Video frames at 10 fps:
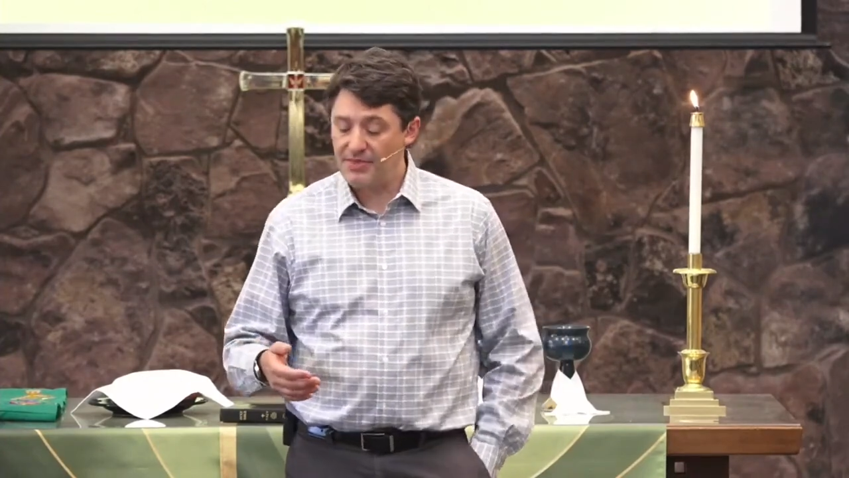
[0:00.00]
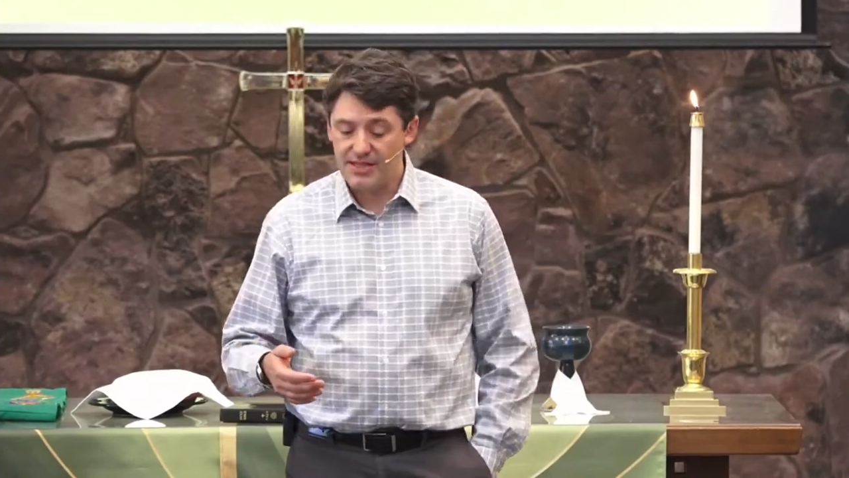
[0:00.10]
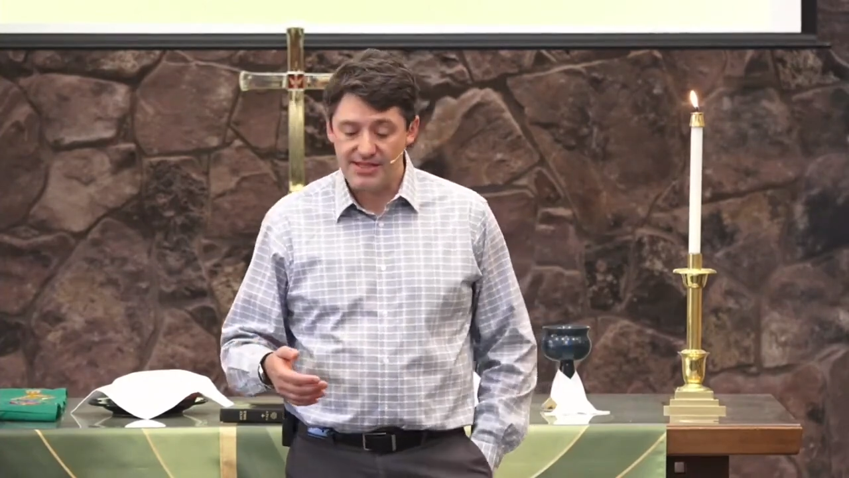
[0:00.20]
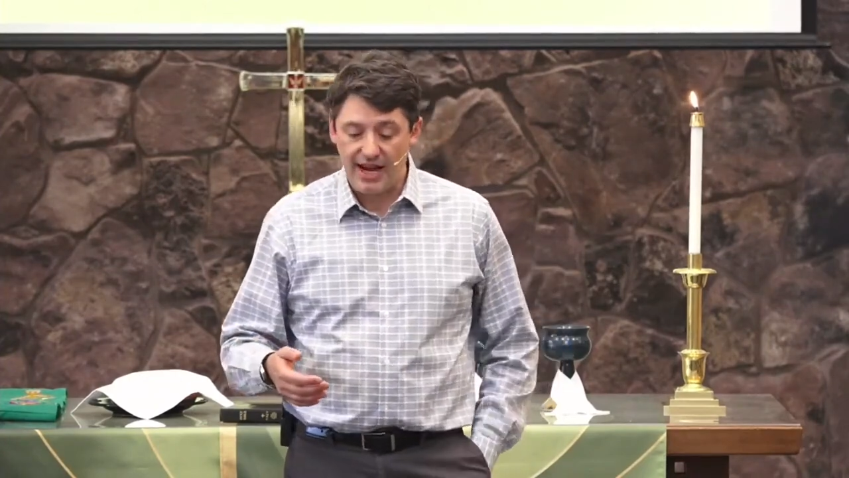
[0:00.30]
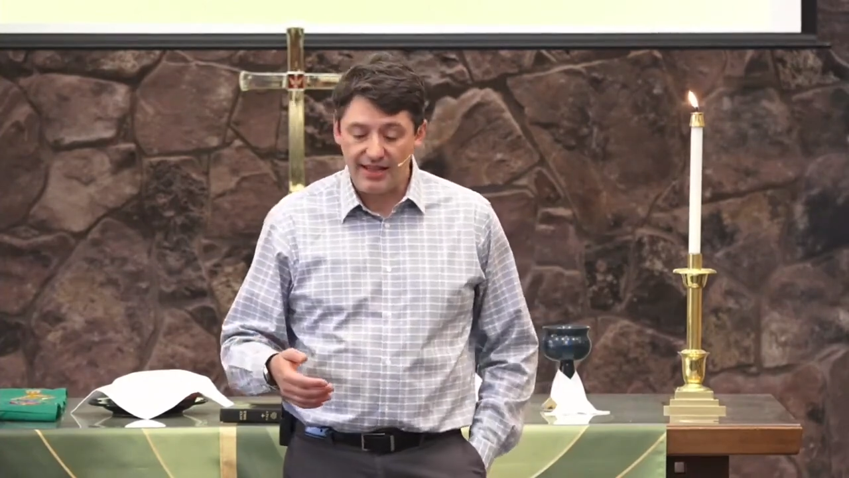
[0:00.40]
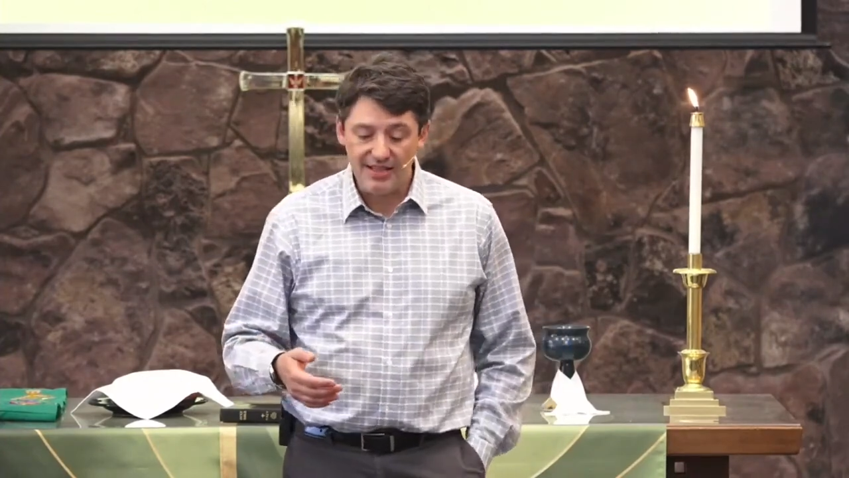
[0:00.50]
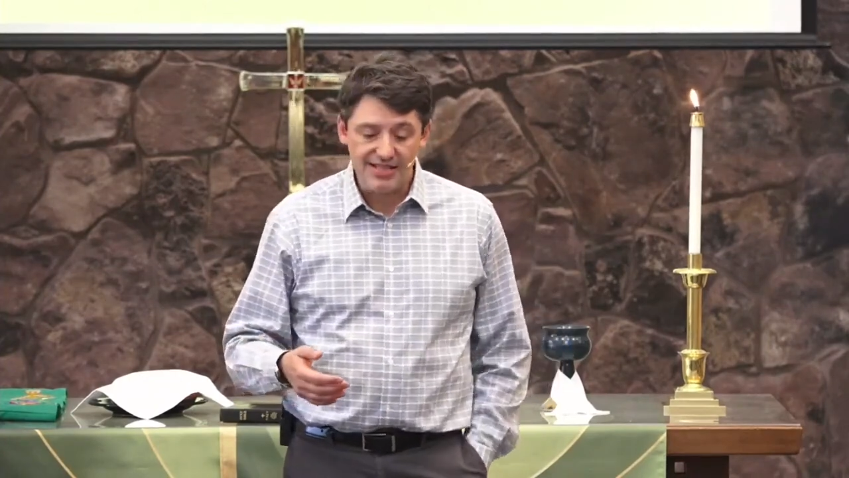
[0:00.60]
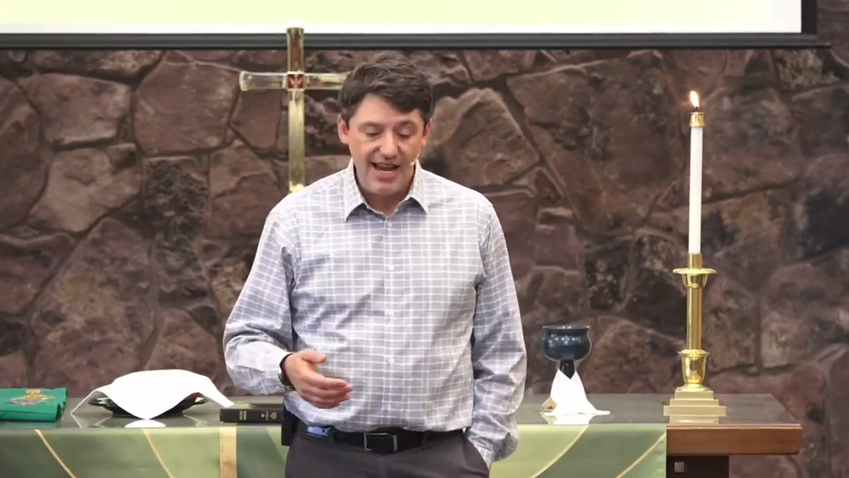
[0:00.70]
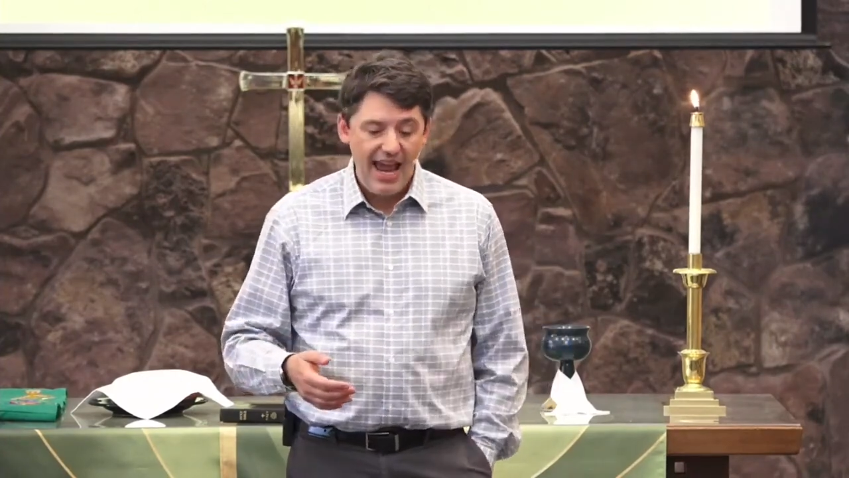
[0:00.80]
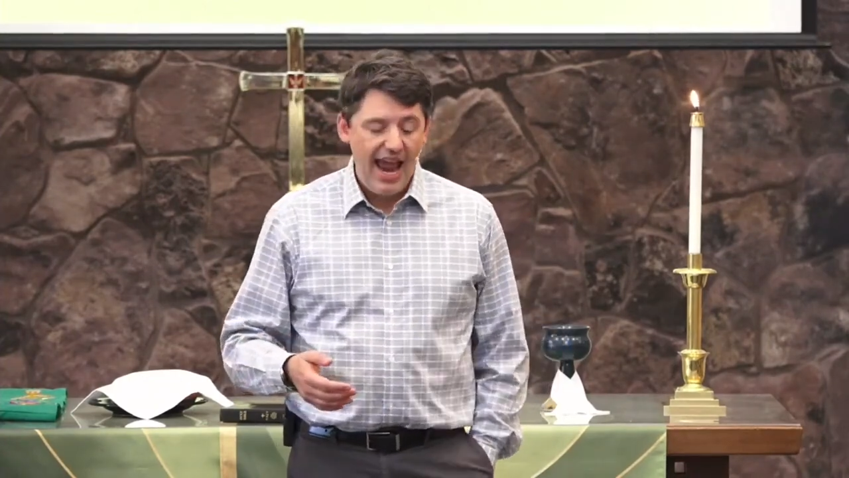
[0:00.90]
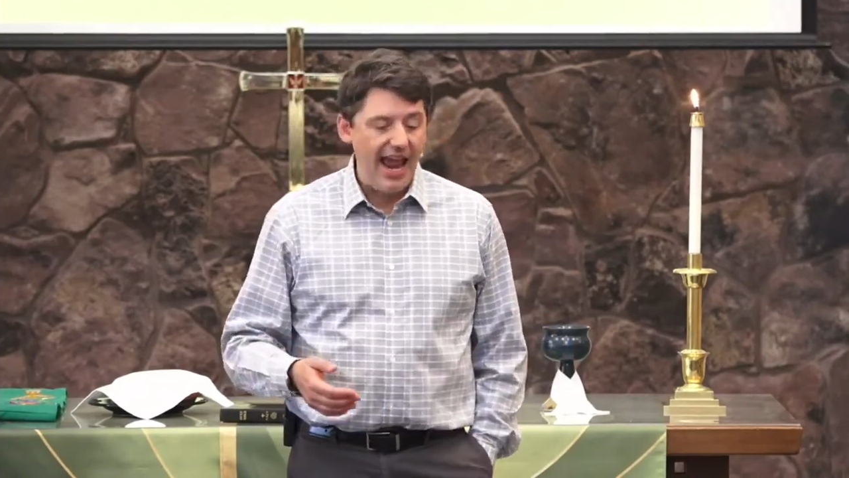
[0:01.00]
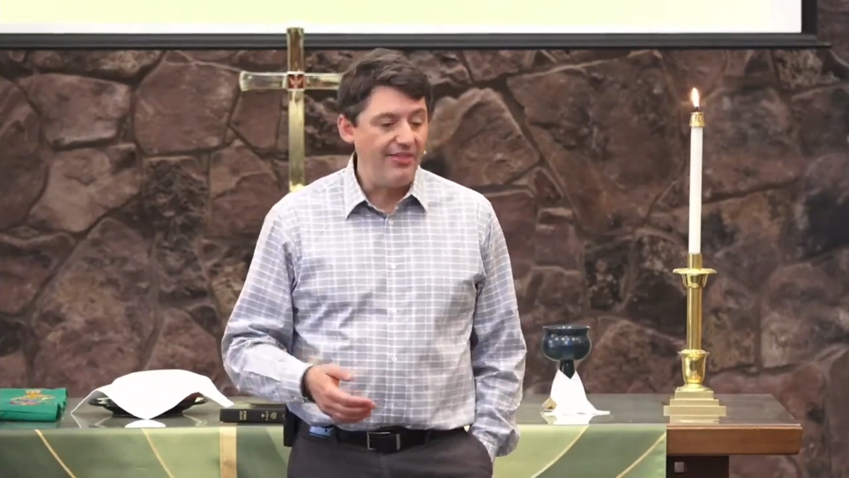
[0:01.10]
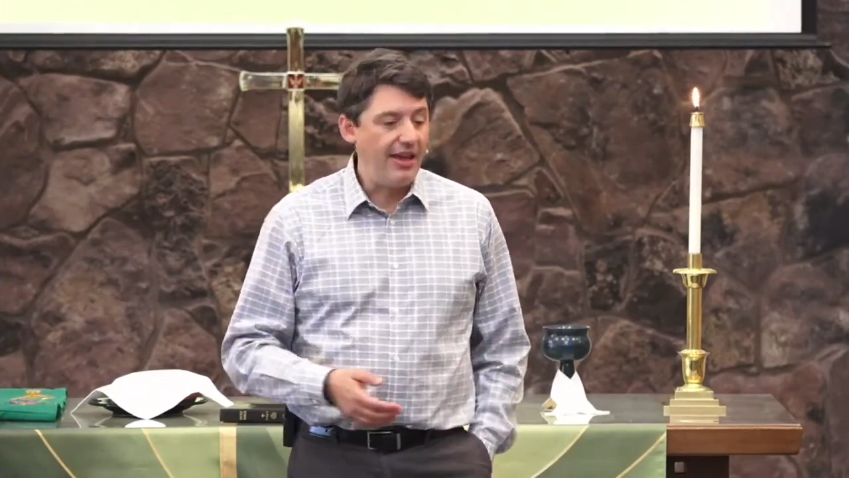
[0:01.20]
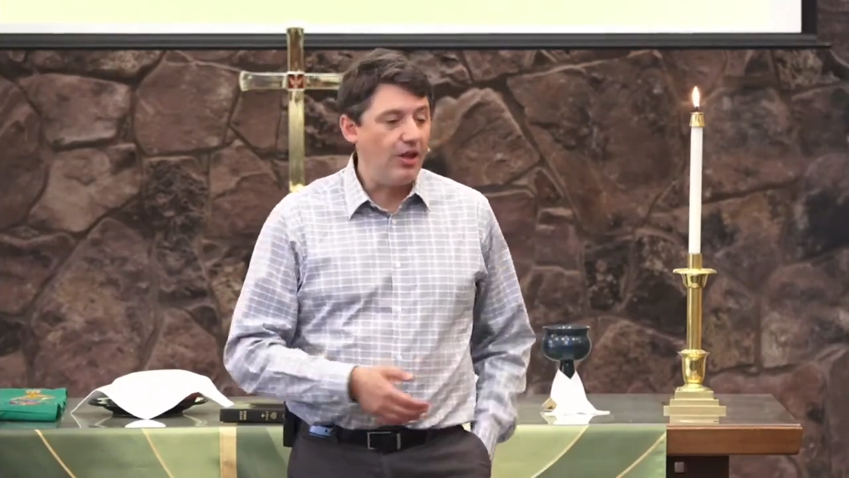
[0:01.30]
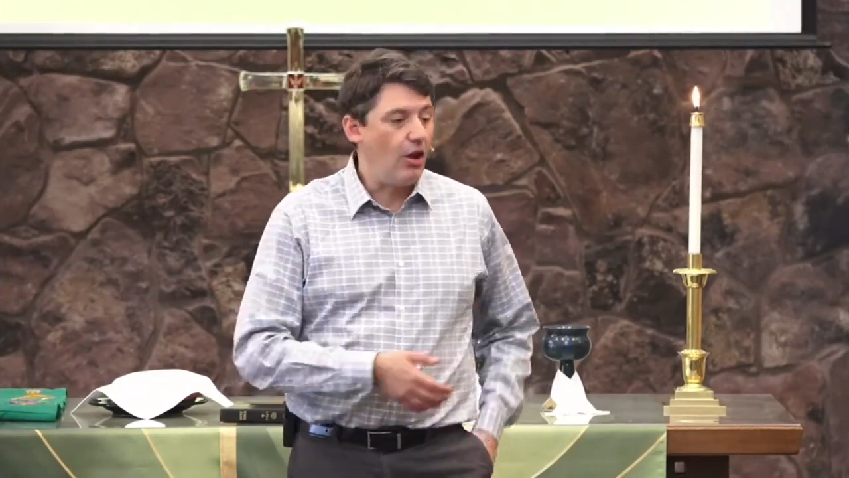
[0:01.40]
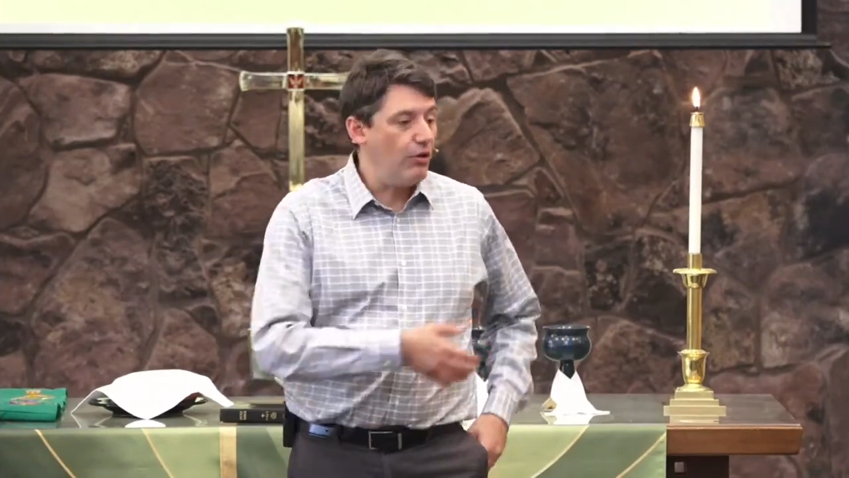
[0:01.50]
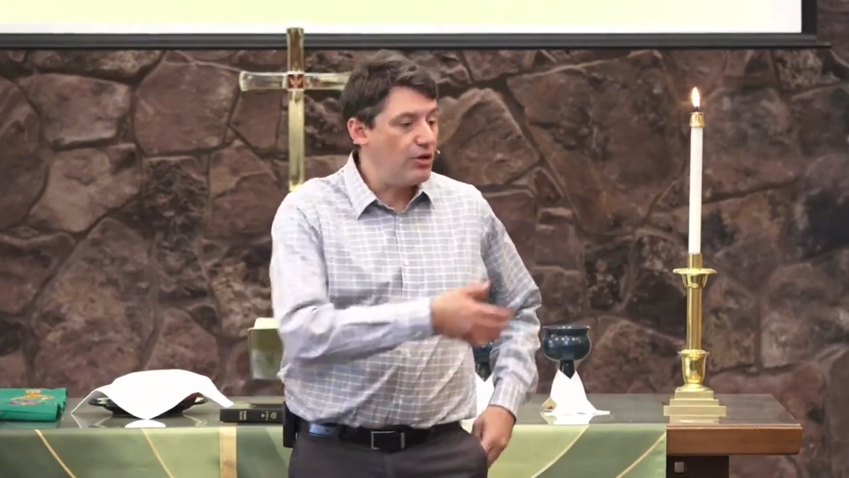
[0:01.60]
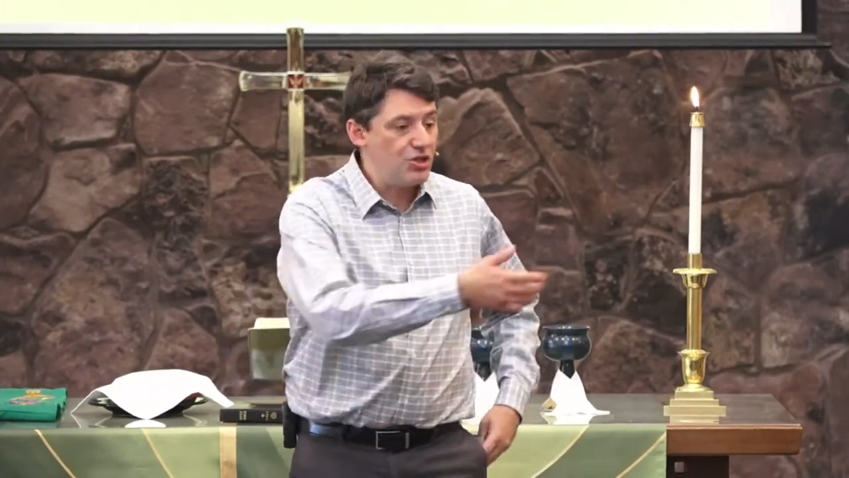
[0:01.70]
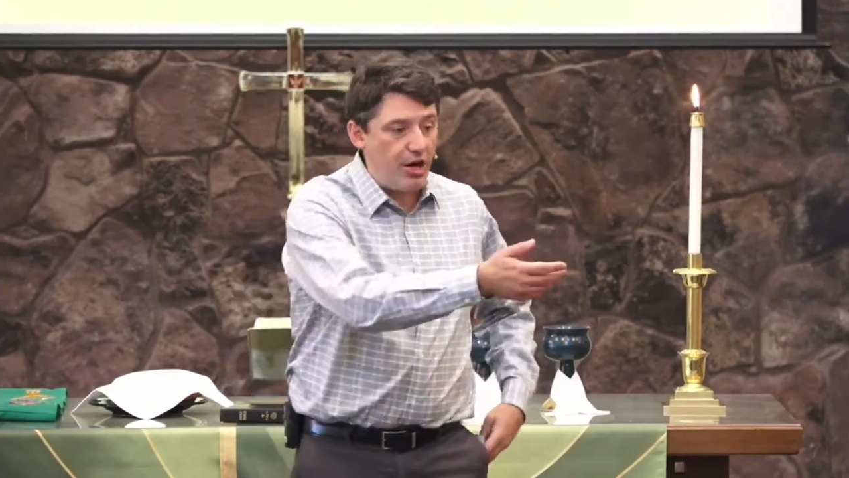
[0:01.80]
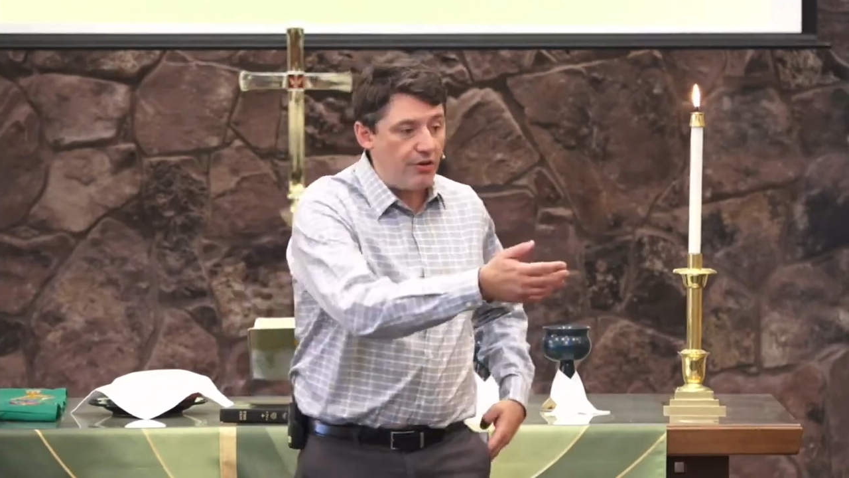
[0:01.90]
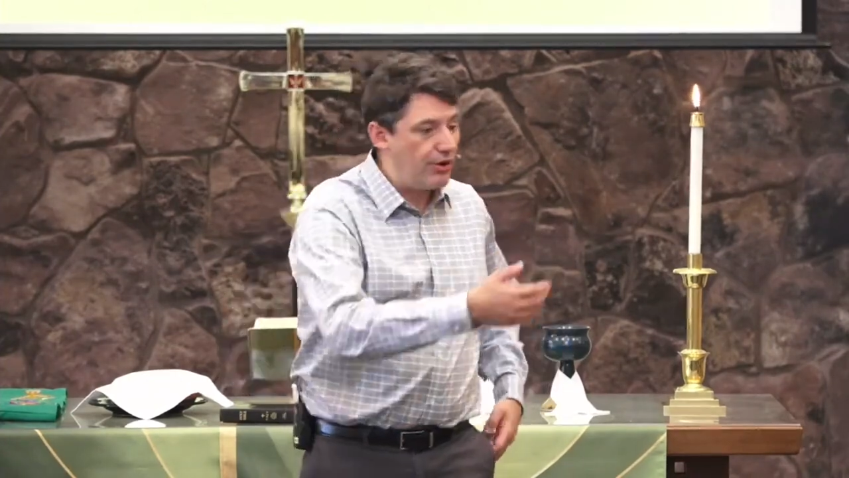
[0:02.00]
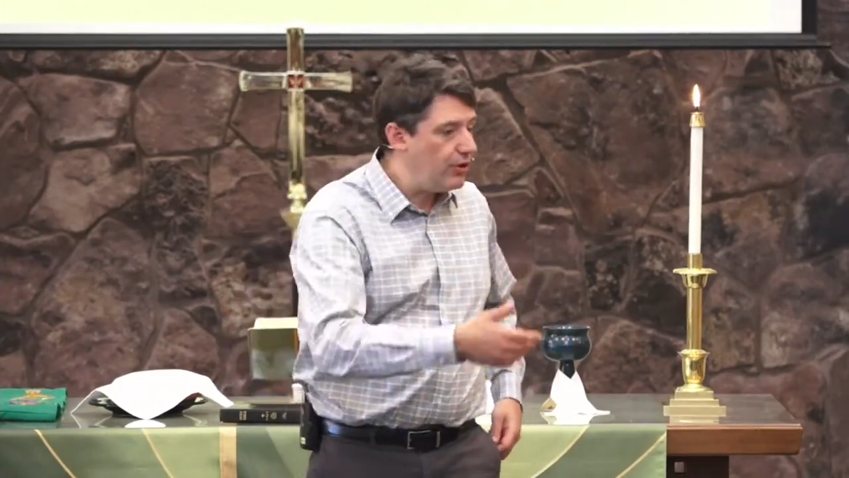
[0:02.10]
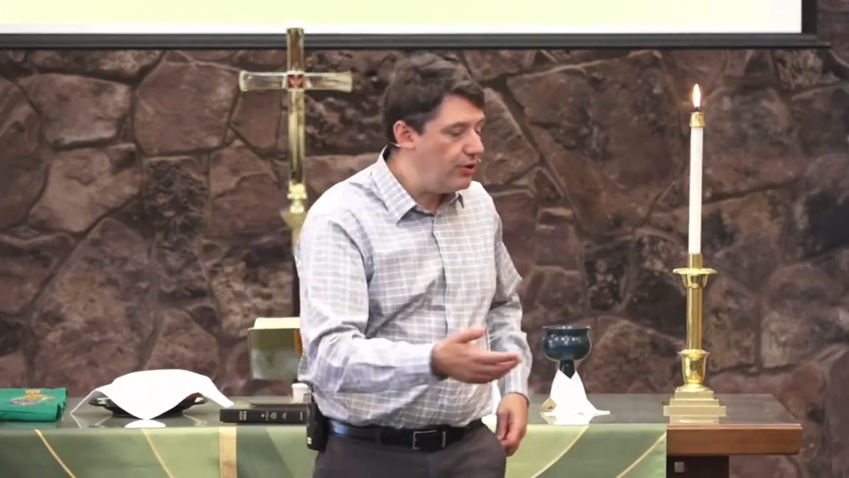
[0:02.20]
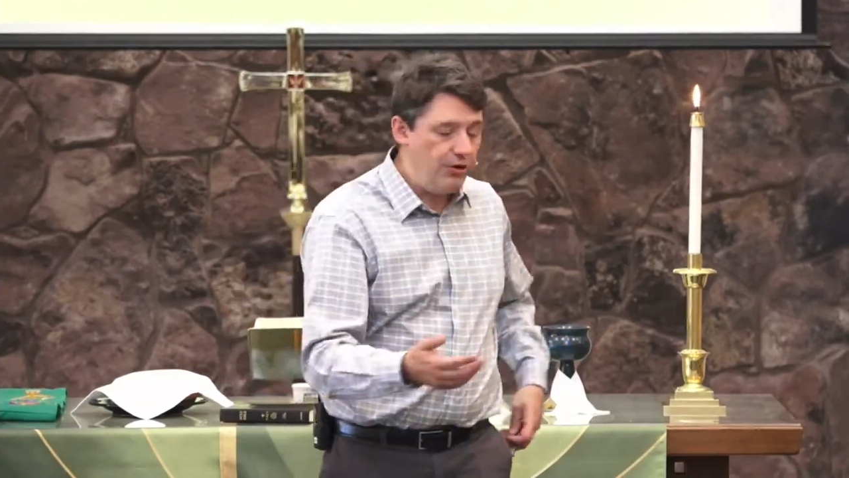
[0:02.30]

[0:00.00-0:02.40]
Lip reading: Silas, and they go to share the good